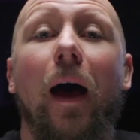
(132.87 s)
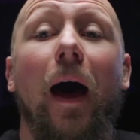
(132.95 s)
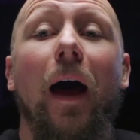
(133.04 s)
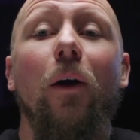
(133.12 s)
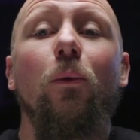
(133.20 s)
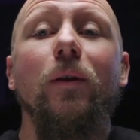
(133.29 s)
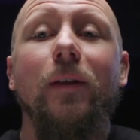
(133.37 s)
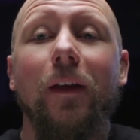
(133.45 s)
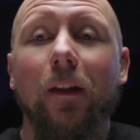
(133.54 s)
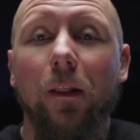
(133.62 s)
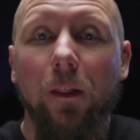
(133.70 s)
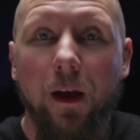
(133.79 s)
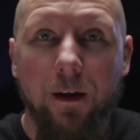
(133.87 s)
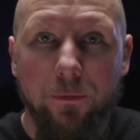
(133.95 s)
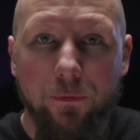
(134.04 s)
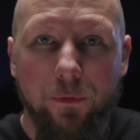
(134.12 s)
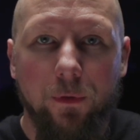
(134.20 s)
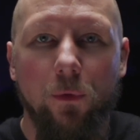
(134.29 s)
I was in
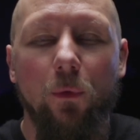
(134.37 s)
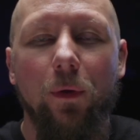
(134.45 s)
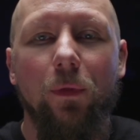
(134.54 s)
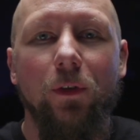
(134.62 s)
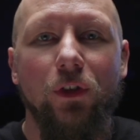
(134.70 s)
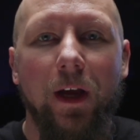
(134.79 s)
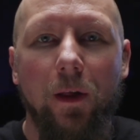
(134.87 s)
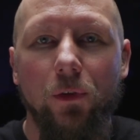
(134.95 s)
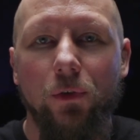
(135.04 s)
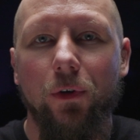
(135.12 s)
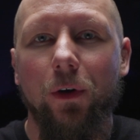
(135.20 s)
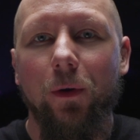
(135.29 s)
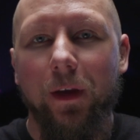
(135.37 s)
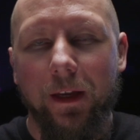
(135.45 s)
love with the Challenger